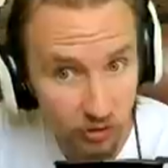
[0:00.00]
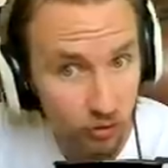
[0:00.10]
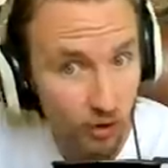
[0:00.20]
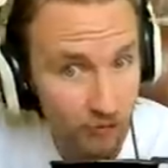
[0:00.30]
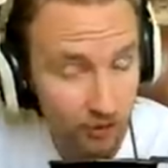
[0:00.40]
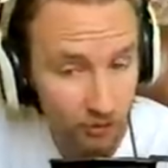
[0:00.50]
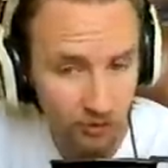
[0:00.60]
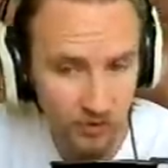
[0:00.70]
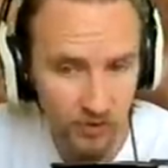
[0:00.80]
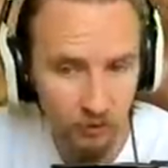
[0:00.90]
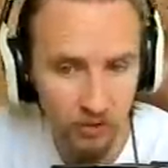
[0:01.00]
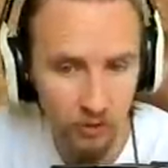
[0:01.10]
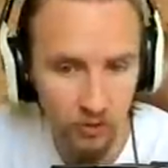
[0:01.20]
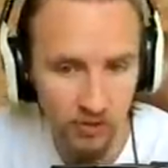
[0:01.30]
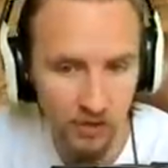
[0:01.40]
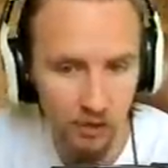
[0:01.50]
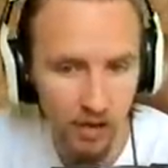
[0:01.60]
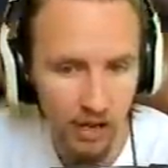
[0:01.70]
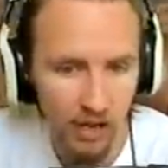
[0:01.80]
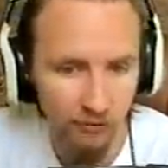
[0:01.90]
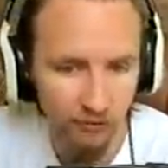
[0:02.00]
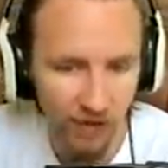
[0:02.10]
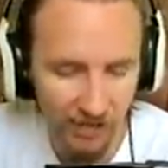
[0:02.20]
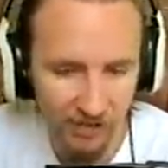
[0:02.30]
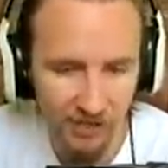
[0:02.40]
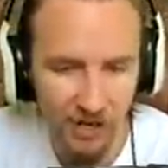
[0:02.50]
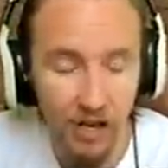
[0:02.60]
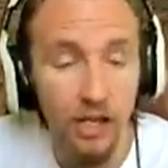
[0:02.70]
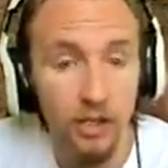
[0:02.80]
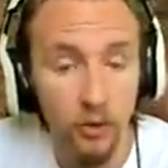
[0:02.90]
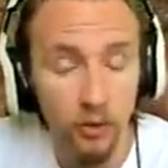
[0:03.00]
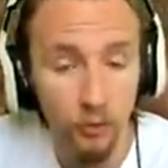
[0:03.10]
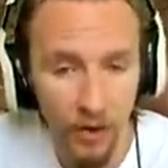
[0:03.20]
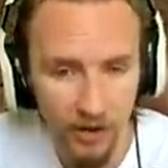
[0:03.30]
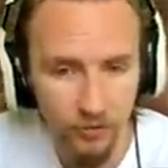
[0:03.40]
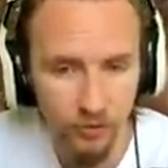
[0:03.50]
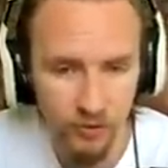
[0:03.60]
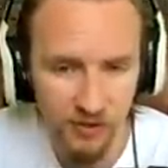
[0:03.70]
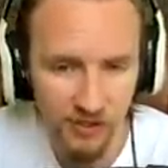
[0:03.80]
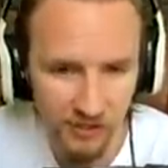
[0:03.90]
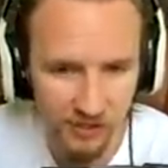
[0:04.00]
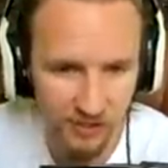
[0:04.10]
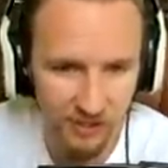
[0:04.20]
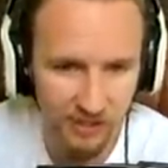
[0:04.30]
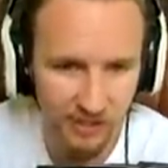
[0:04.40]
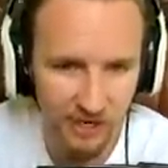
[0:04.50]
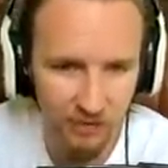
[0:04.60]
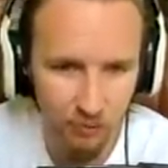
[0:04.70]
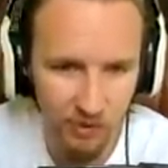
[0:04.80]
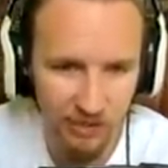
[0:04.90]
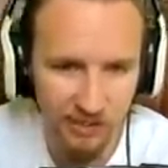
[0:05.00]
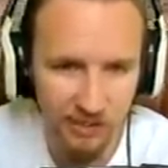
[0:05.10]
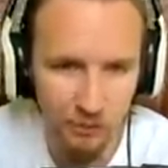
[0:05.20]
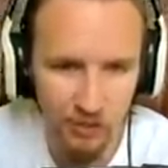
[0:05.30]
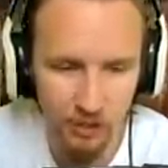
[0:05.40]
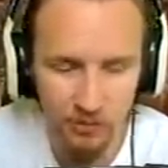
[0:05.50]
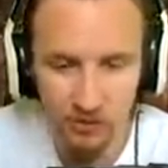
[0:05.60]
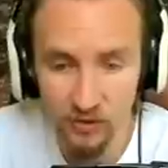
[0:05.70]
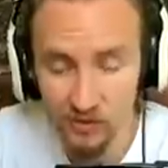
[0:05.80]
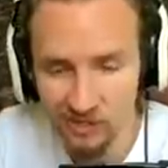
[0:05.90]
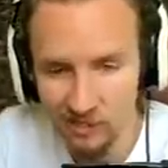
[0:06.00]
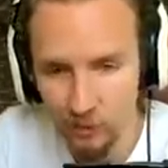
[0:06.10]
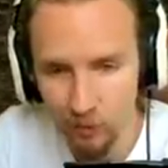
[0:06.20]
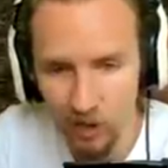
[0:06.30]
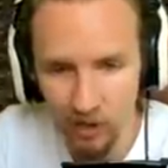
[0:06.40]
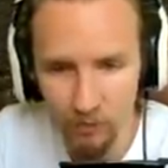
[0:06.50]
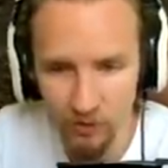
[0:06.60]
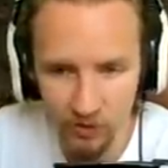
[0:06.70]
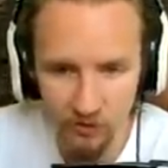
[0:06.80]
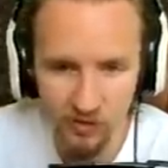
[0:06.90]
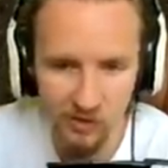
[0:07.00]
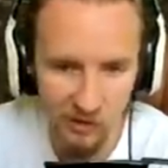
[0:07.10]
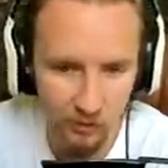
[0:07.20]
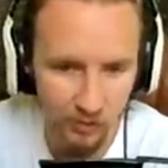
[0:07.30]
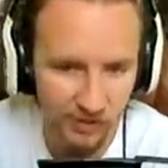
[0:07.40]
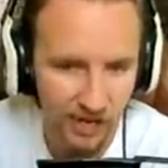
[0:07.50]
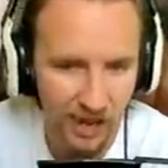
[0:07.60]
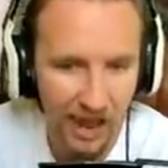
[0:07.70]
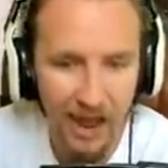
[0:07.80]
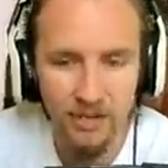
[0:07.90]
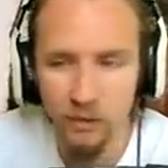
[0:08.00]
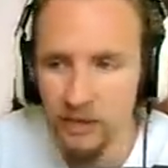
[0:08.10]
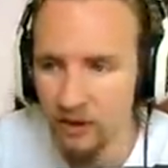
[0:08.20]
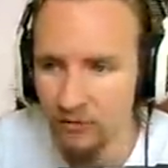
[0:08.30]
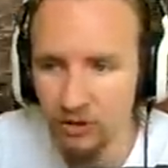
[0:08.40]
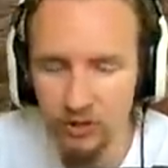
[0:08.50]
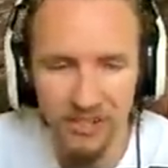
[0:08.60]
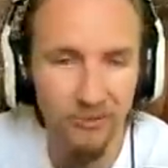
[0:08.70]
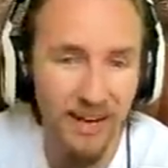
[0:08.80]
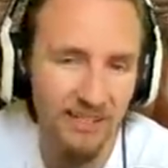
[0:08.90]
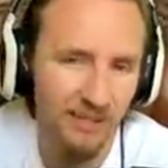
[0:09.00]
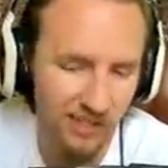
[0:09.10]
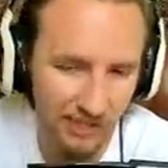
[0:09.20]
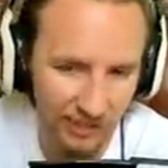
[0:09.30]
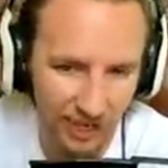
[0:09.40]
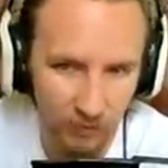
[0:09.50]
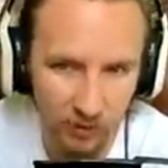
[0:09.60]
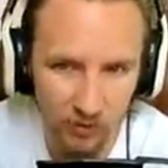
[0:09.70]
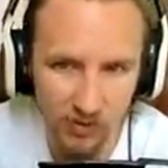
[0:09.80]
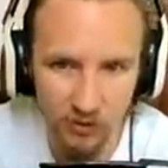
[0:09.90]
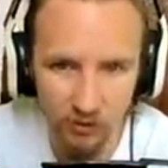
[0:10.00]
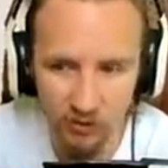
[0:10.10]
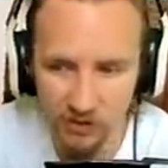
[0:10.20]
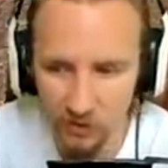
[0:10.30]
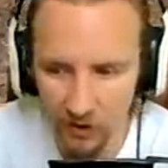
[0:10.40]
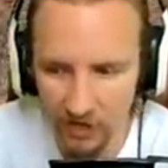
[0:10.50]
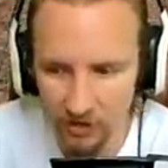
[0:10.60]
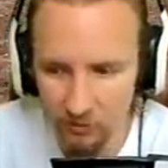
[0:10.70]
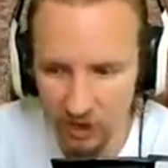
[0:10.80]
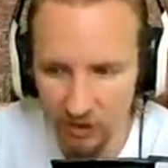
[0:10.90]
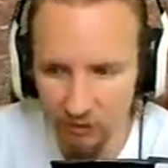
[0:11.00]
driver crew's skill, which also affects your ground resistances and your ability to be able to slip up those slopes. And when you have new directives in the game that also increase your engine power